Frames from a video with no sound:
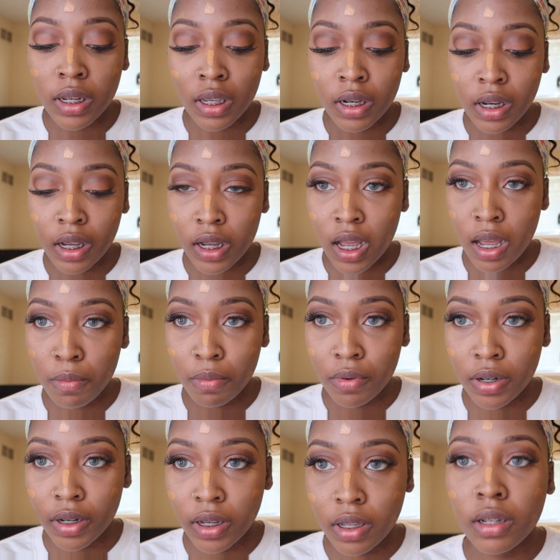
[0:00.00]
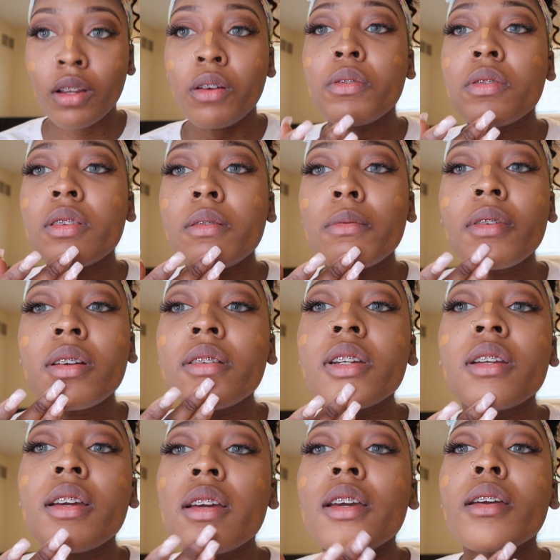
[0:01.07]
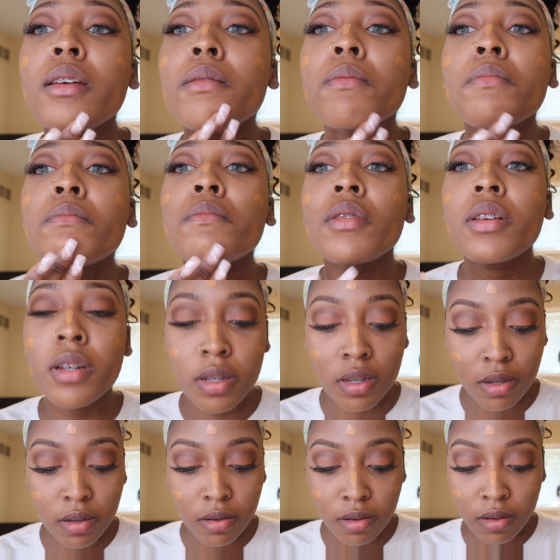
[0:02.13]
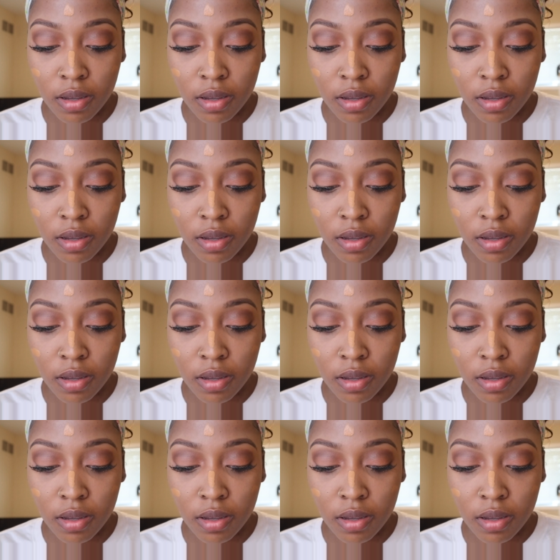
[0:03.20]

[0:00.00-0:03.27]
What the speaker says: and I got pretty close to my shade, but